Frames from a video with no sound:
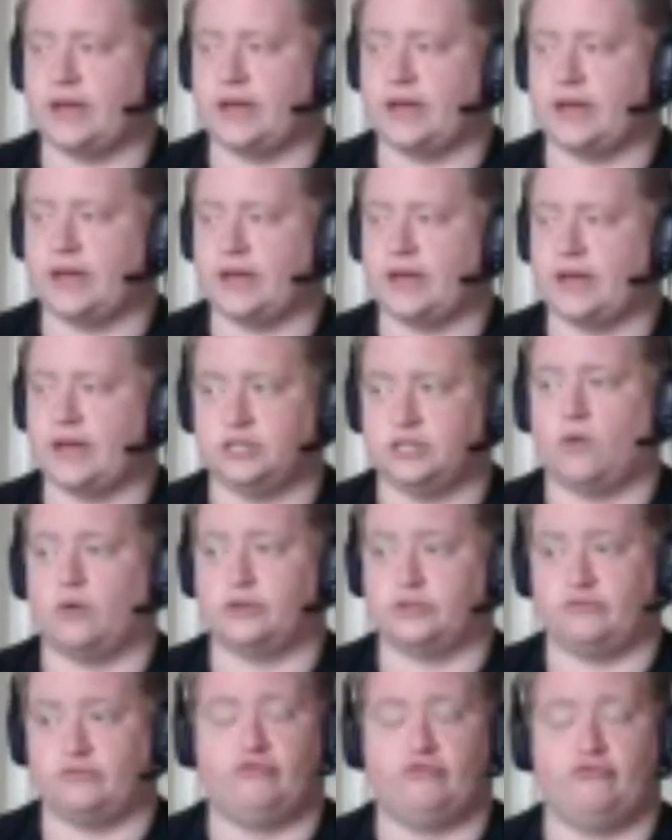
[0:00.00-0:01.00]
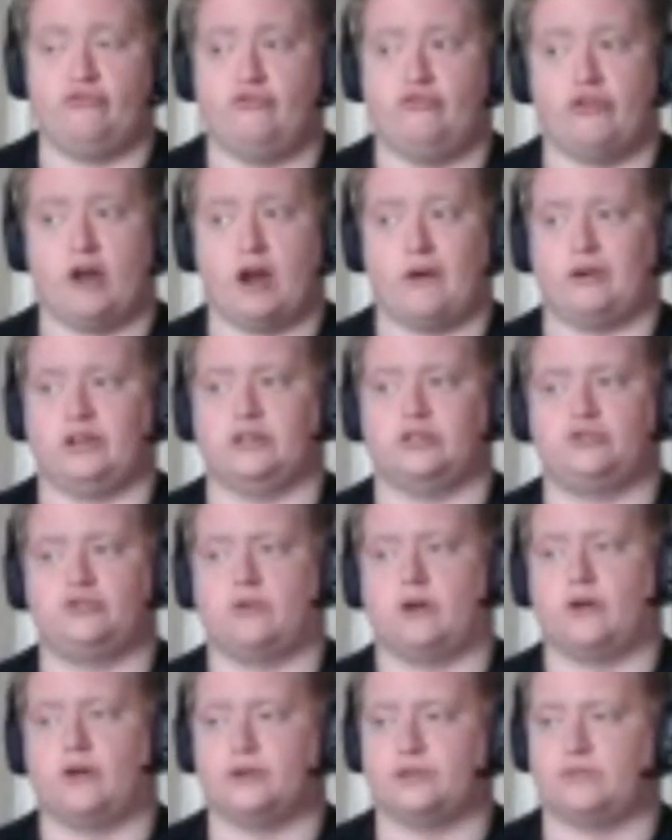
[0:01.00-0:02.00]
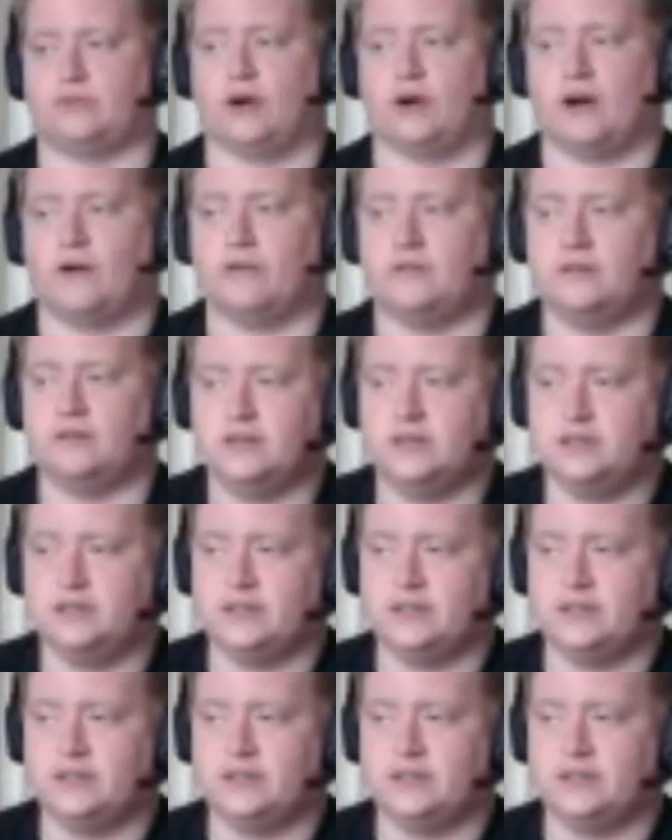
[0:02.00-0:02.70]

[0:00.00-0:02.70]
and his aura is very strong as well.